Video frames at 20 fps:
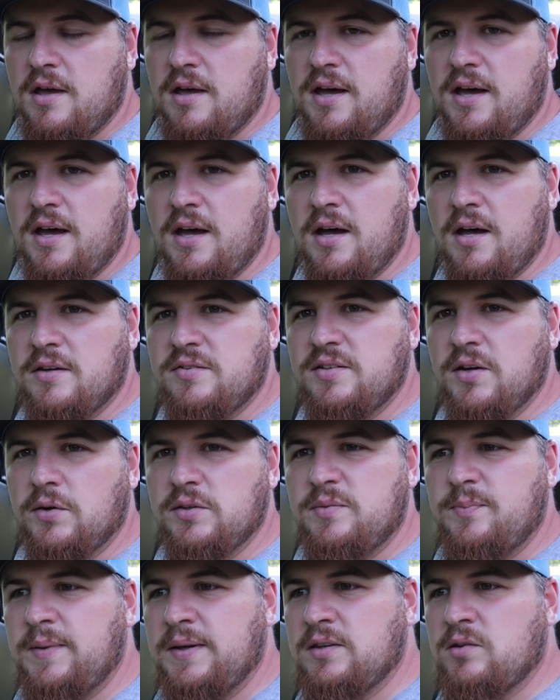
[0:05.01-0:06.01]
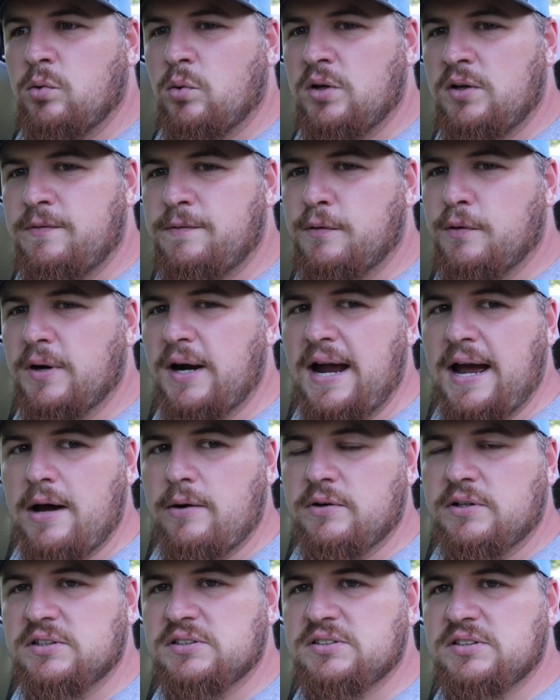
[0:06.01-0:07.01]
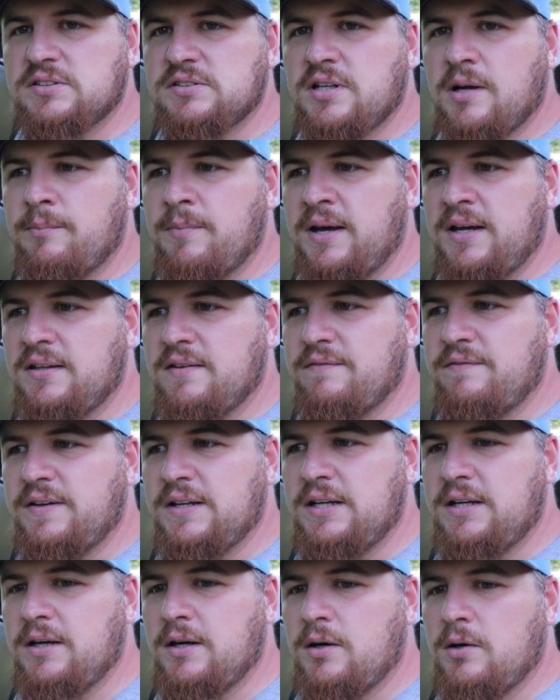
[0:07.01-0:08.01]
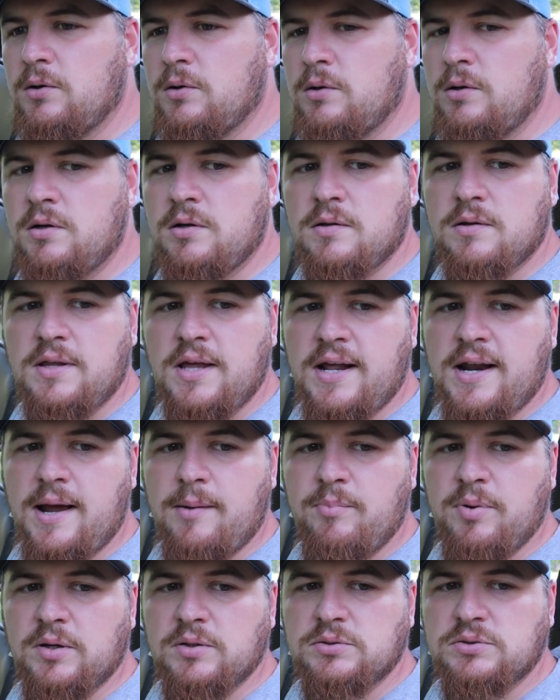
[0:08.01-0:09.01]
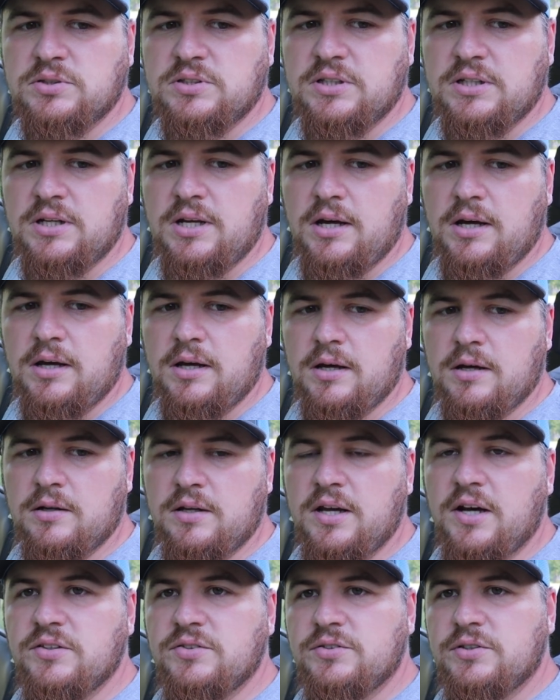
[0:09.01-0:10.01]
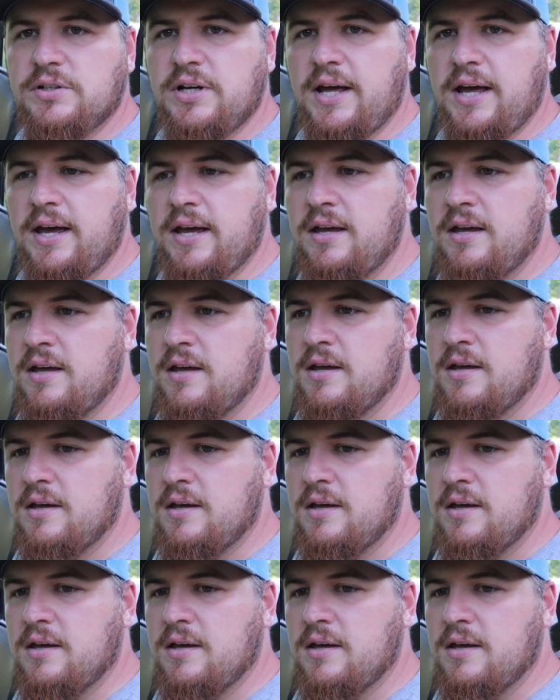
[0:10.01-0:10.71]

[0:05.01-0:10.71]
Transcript: Uh, so it's been twenty-four hours since I made the video that I posted uh, yesterday,